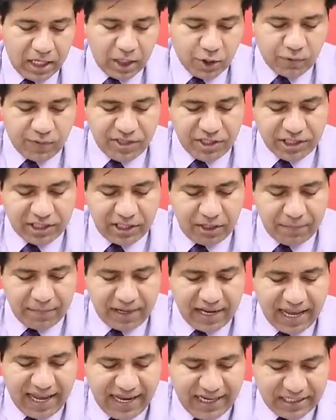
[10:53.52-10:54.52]
Question
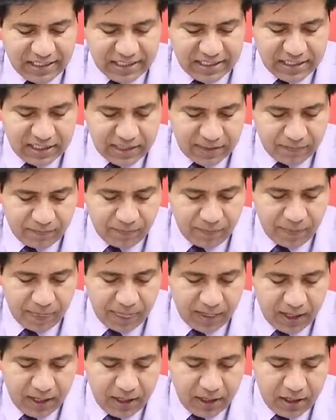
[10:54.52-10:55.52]
number 8.
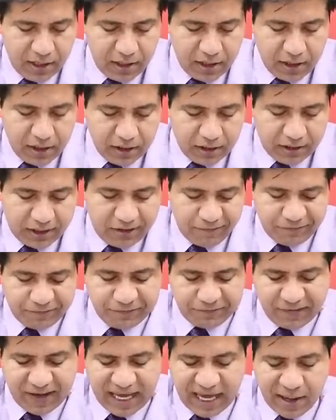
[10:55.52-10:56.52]
The
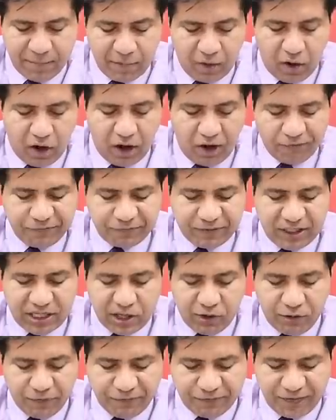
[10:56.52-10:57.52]
fame of
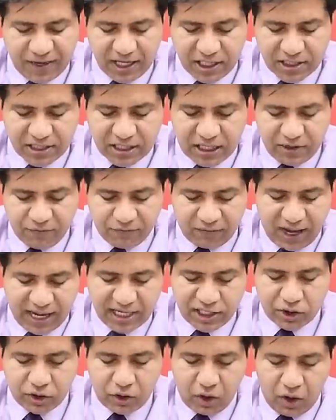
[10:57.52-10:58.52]
the Uffington
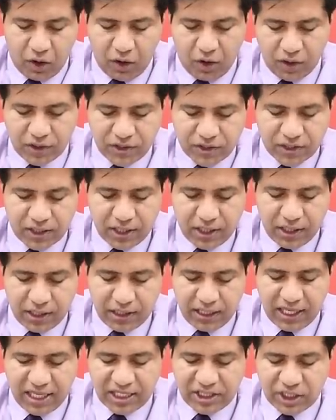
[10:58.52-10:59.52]
White Horse
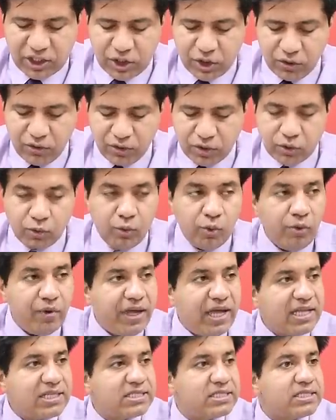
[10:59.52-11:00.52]
is due to
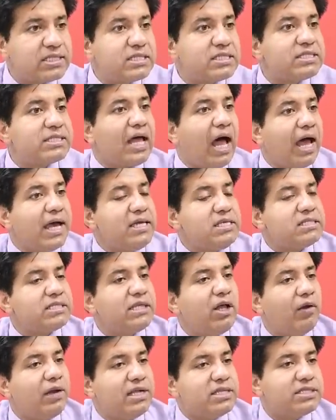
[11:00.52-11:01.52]
its size.
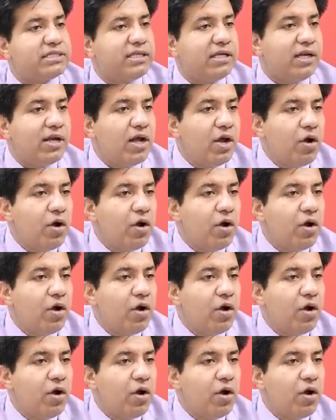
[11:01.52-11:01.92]
Now listen,